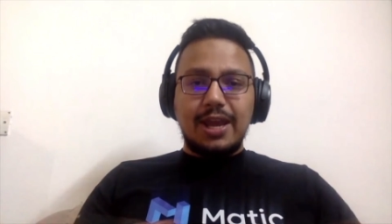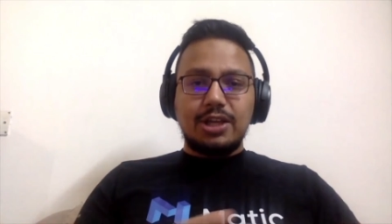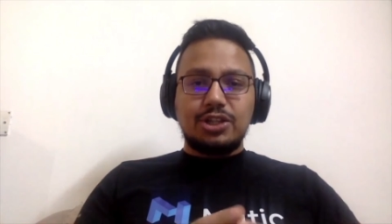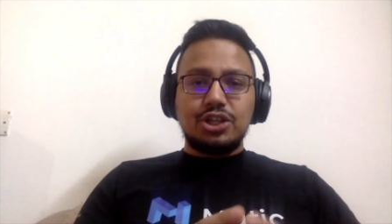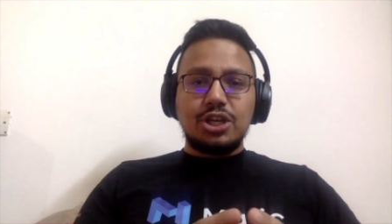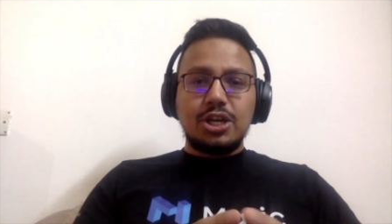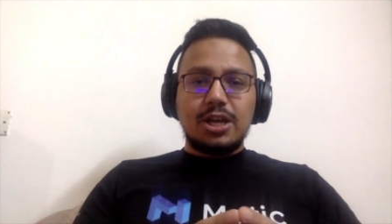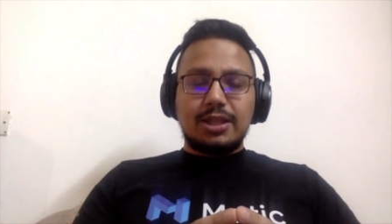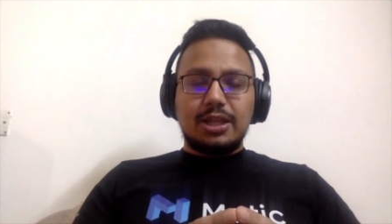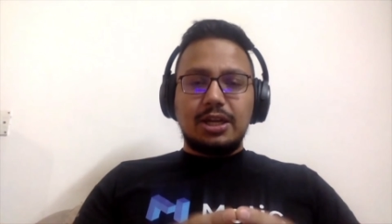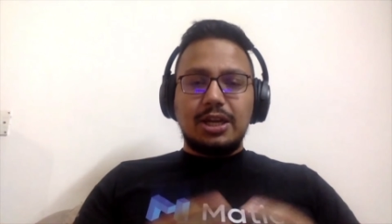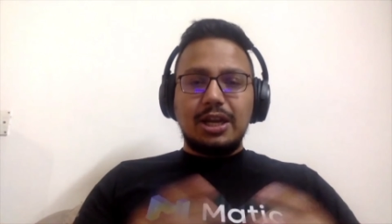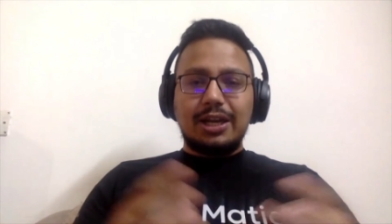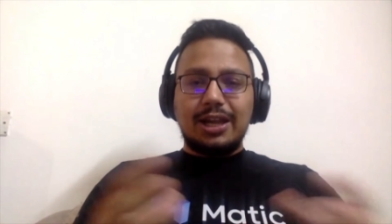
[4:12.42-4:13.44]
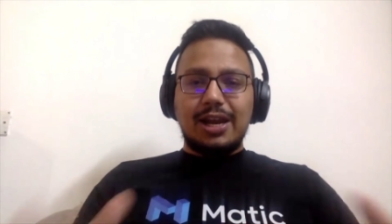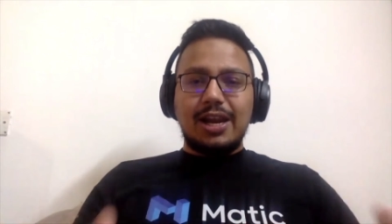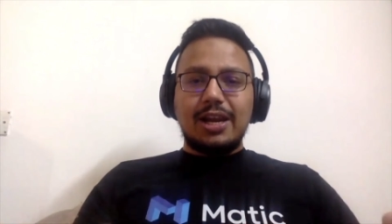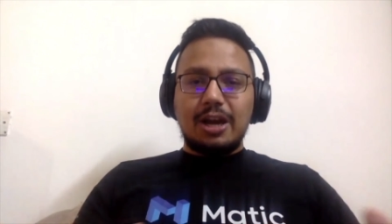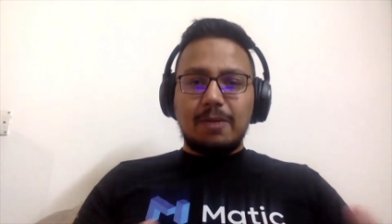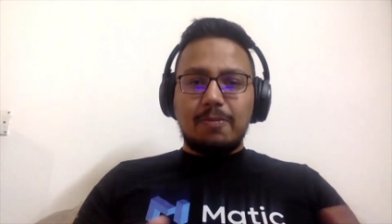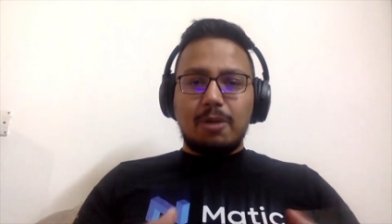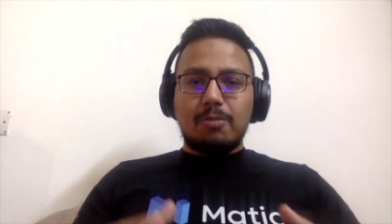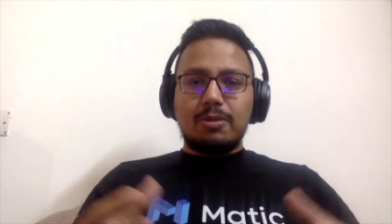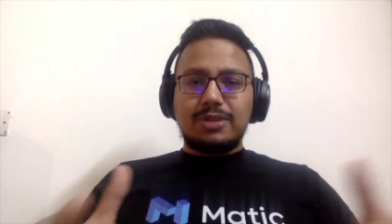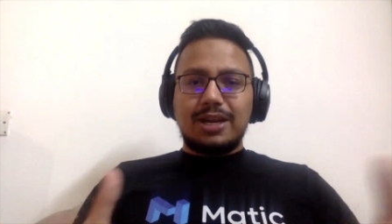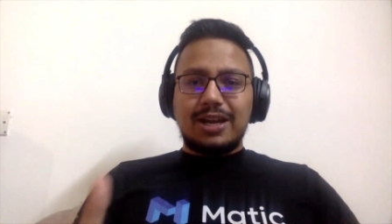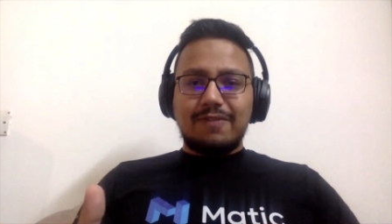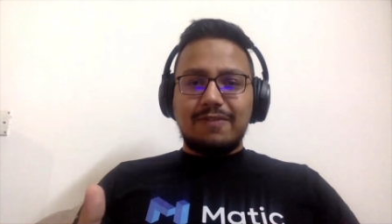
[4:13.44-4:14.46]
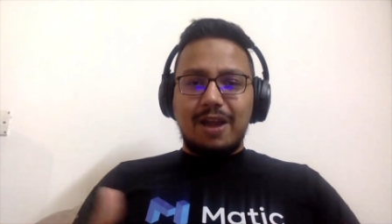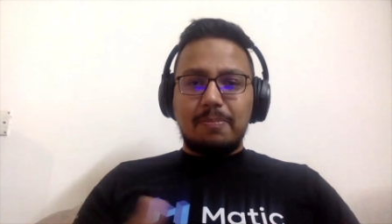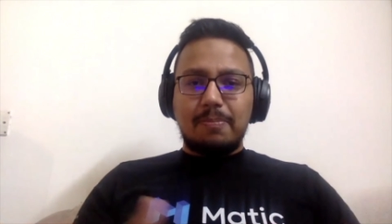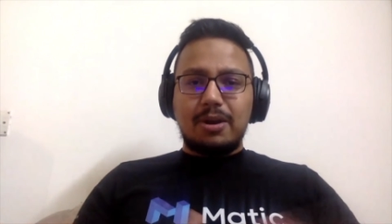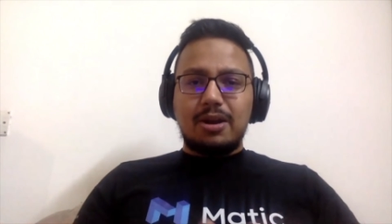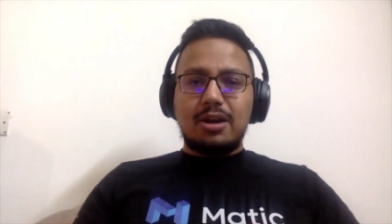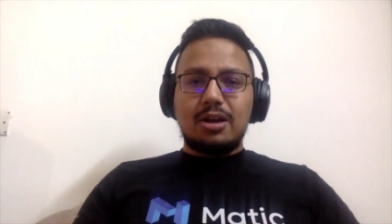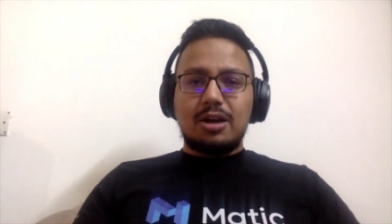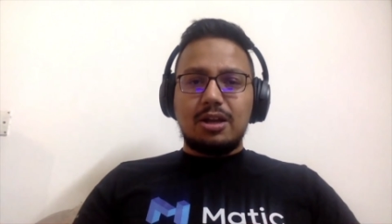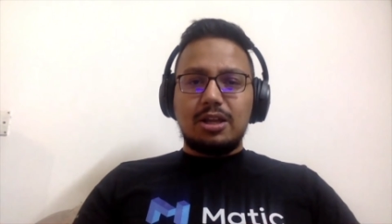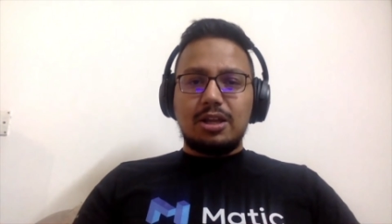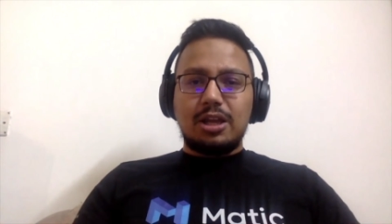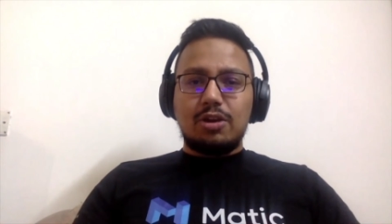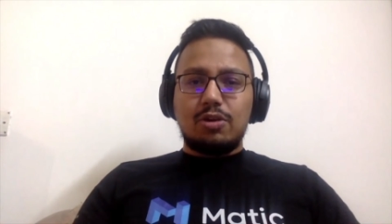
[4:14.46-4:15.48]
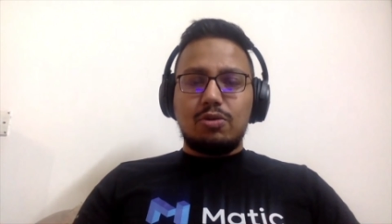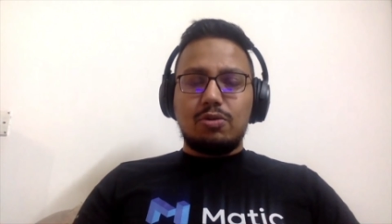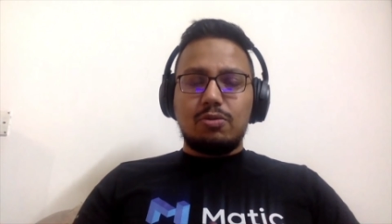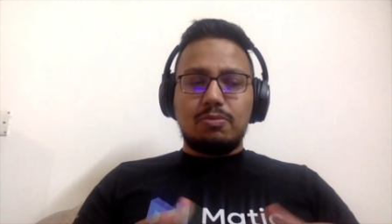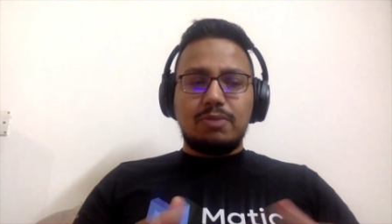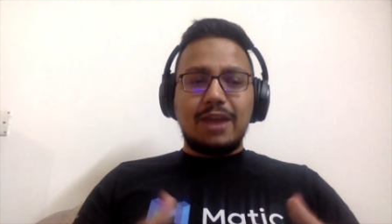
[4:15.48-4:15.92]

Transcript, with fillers: age, the data related problems that have happened, uh, you know,